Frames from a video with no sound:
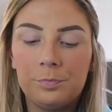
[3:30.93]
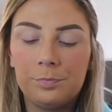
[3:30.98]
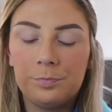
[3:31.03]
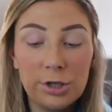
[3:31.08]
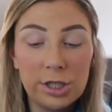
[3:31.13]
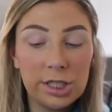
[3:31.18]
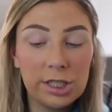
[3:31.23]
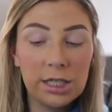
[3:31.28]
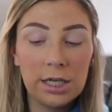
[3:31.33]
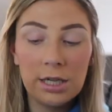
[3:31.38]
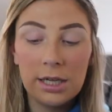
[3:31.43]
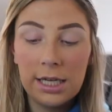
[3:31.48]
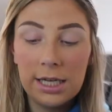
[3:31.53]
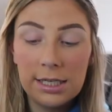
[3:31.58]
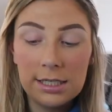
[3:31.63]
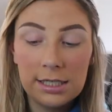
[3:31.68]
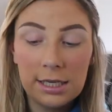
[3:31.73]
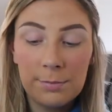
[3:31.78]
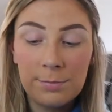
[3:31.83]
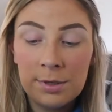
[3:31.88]
We're just gonna
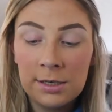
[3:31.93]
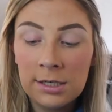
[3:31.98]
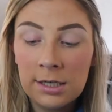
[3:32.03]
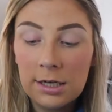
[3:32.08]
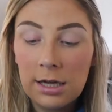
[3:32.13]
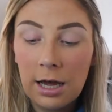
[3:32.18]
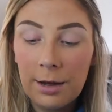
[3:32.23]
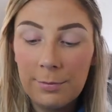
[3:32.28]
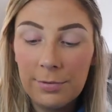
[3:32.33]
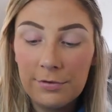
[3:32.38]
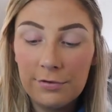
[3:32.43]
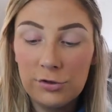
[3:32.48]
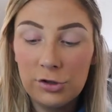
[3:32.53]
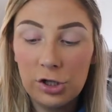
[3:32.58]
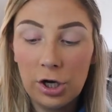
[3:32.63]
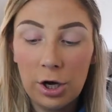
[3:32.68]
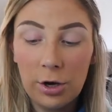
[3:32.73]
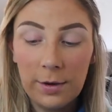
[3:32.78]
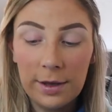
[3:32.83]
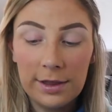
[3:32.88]
like dip into Cup of
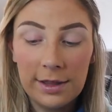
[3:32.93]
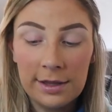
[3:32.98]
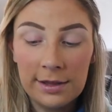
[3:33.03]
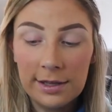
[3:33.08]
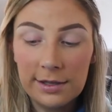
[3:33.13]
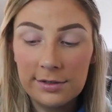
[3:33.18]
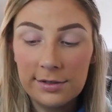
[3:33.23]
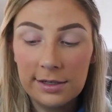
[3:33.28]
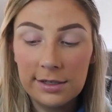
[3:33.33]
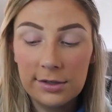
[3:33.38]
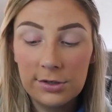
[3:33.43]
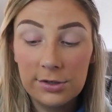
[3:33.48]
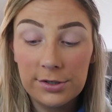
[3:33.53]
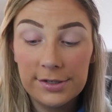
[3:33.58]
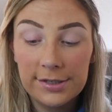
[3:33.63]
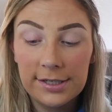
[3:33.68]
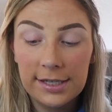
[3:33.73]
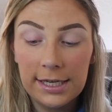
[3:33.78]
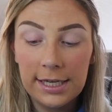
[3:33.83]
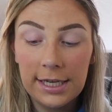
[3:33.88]
Joe. I think that's like their
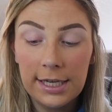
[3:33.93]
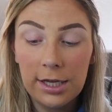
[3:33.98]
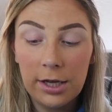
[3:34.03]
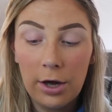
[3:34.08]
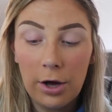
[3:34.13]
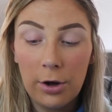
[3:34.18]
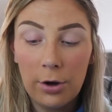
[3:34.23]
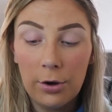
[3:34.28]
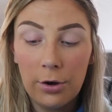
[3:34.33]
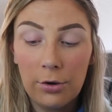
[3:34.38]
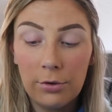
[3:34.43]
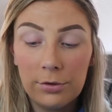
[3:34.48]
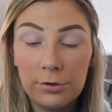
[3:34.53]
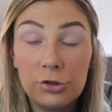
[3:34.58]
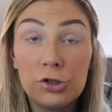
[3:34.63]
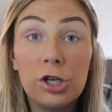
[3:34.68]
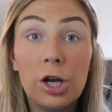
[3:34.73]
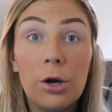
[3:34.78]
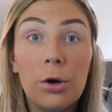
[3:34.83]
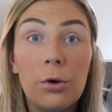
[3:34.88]

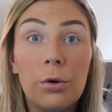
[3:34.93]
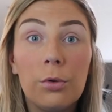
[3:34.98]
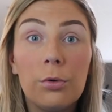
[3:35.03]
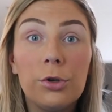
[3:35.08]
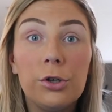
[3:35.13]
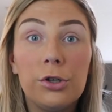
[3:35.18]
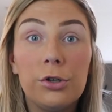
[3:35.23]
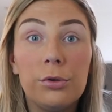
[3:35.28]
CEO, Joe.